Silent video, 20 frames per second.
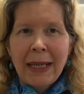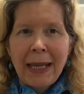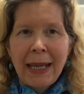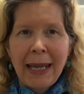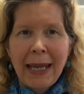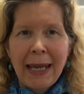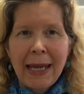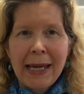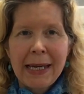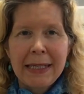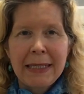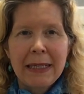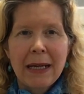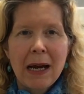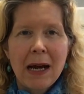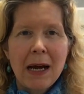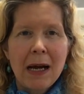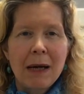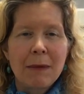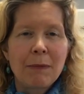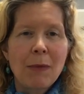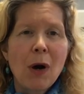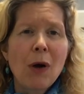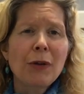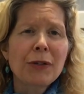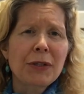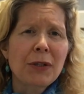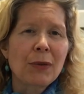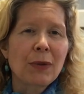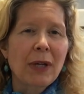And
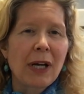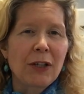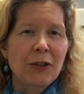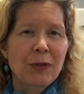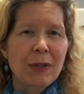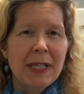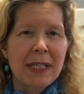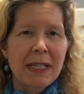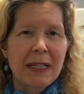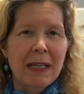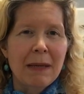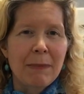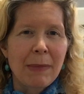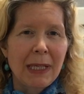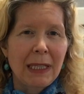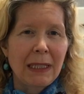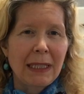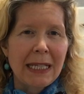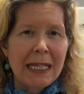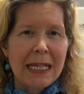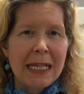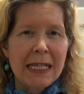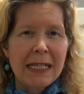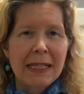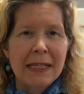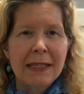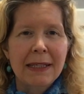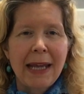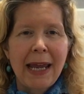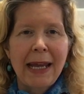also countries in the Middle
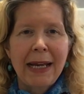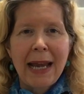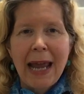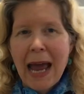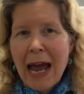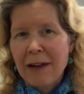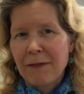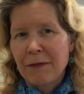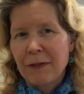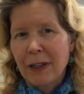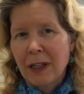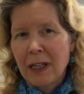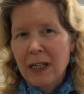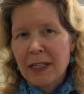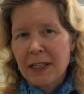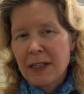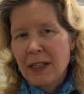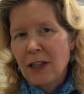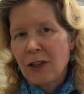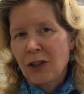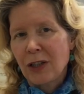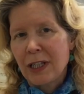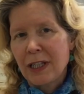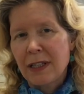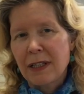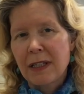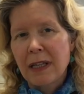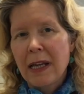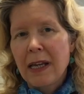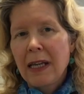East and Africa, such
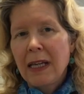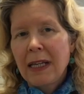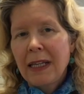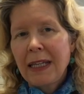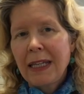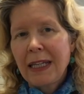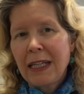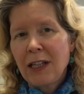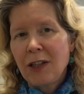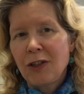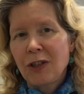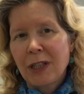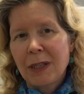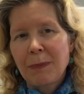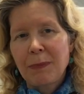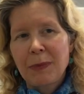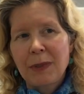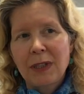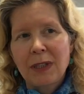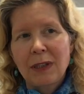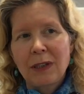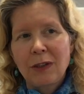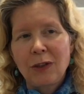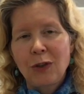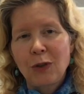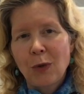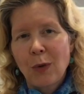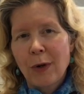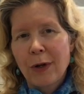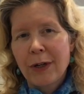as Egypt,
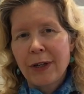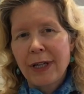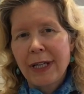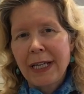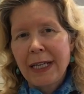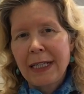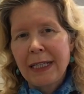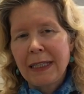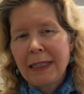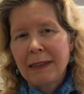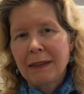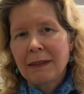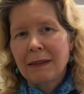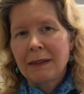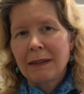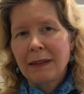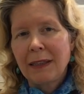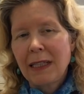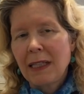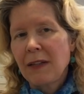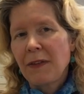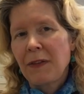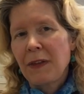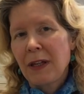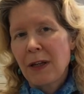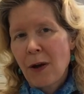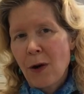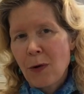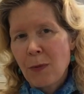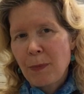Jordan,
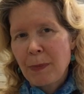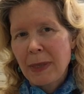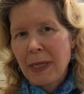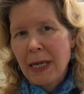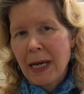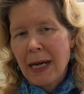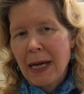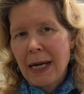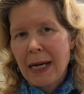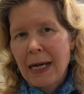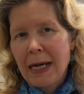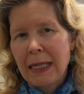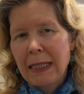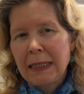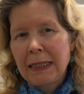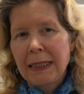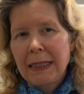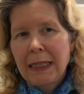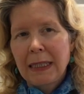Ethiopia,